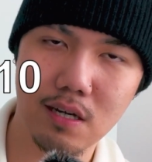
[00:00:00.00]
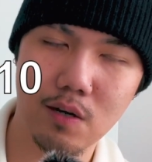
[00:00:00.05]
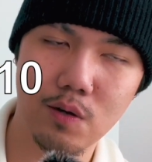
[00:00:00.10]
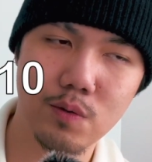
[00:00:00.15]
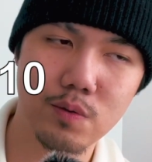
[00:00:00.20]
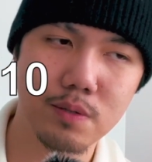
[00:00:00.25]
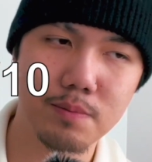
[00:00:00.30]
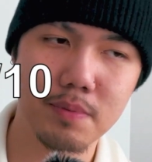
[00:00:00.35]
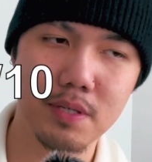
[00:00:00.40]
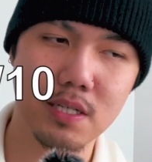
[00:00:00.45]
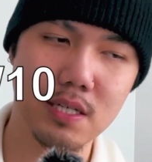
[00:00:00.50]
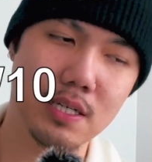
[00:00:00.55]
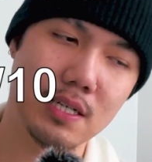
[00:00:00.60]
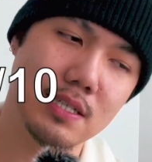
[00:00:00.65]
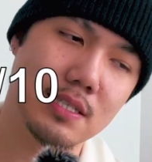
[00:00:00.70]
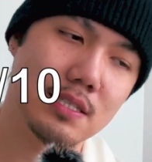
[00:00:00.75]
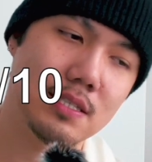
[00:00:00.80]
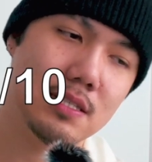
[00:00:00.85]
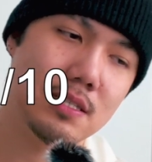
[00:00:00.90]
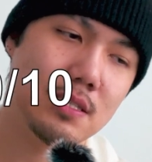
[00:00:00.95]
only
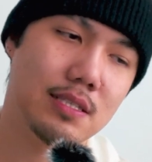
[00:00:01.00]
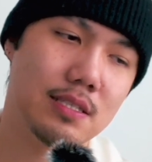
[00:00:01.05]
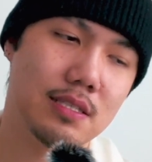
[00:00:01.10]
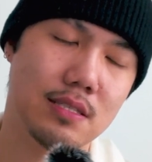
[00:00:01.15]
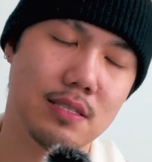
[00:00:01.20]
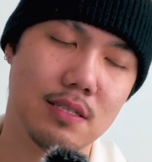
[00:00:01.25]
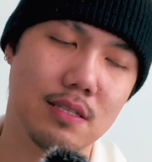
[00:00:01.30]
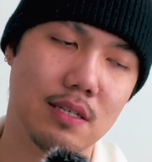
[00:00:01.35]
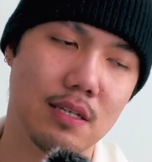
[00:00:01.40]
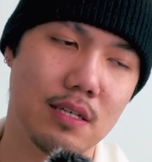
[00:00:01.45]
because